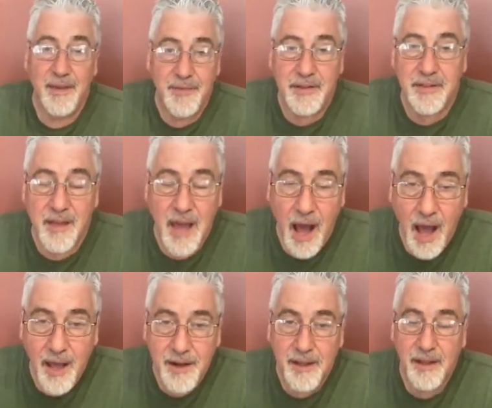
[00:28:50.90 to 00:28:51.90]
Give it to
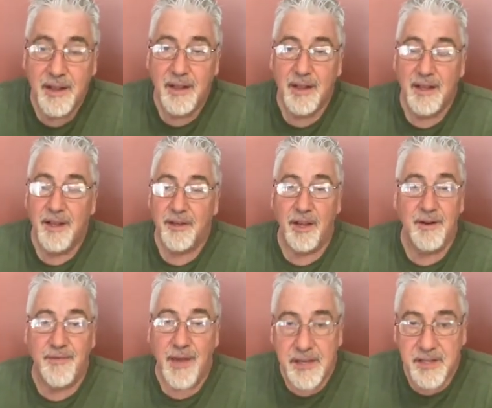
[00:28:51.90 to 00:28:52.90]
God.
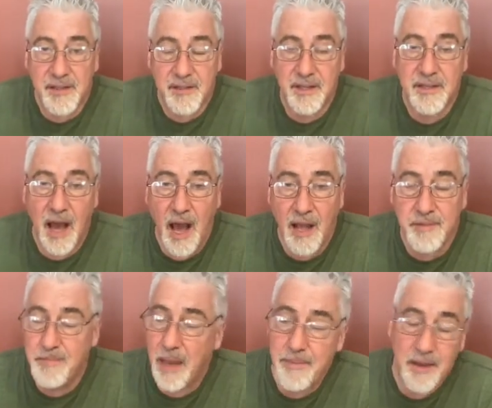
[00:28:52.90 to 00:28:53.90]
Confess it to
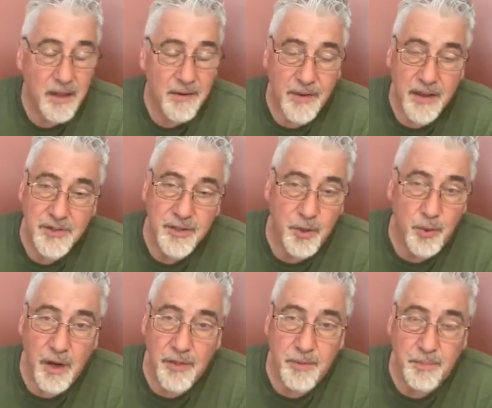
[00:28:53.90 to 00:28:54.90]
God. Maybe confess it to
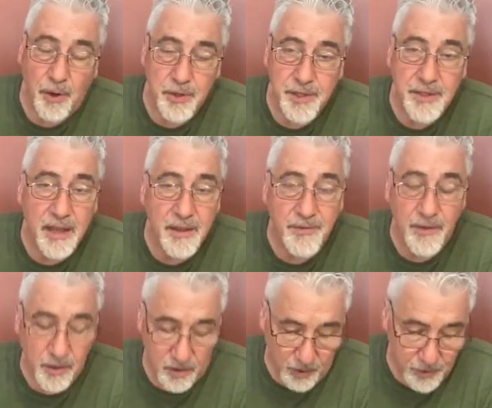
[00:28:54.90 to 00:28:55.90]
another person that you
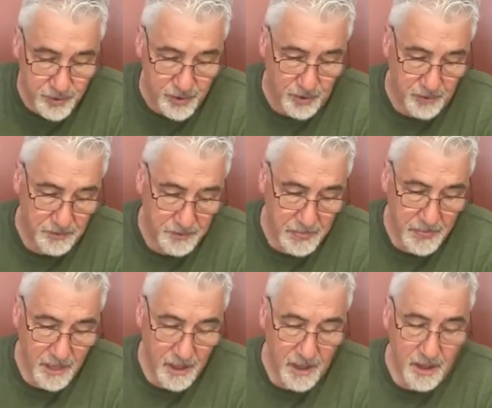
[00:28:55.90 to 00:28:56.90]
feel close to.
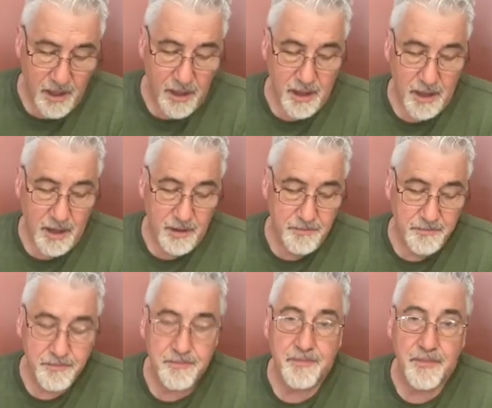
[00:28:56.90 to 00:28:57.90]

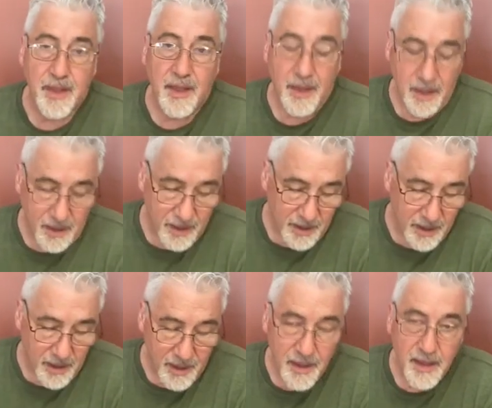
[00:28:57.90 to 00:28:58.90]
Um,
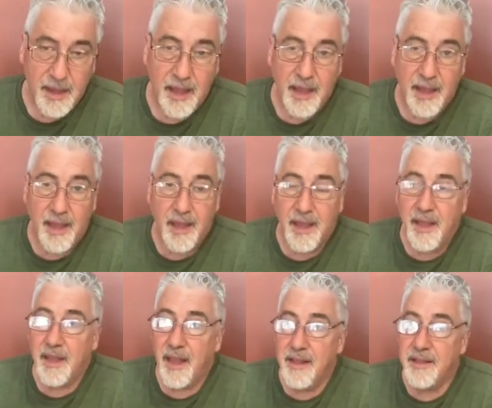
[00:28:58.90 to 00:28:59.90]
and,
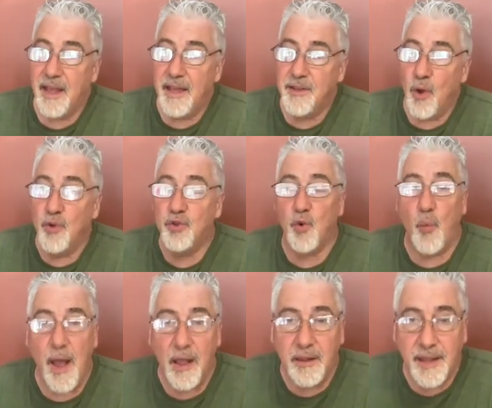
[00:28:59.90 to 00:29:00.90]
and, and don't
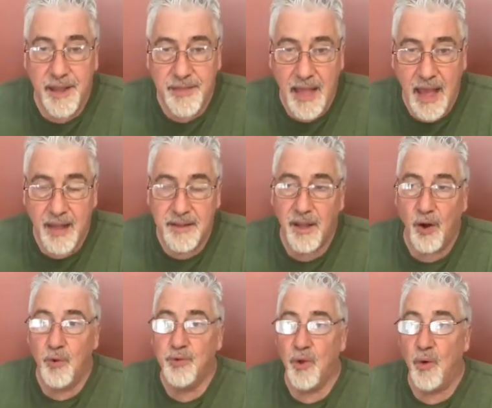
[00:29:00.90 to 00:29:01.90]
dwell in that. You
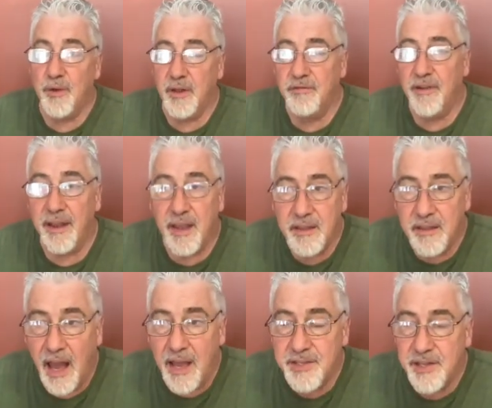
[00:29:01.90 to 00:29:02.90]
know, don't
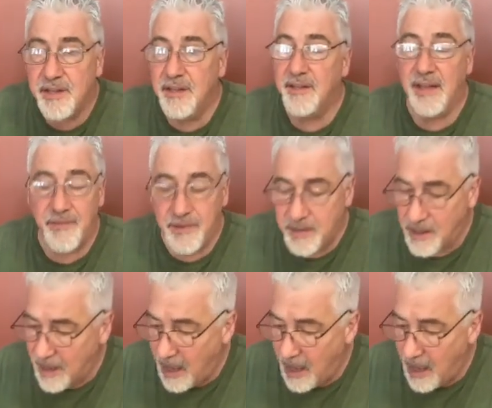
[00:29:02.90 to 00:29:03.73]
recognize it, give it to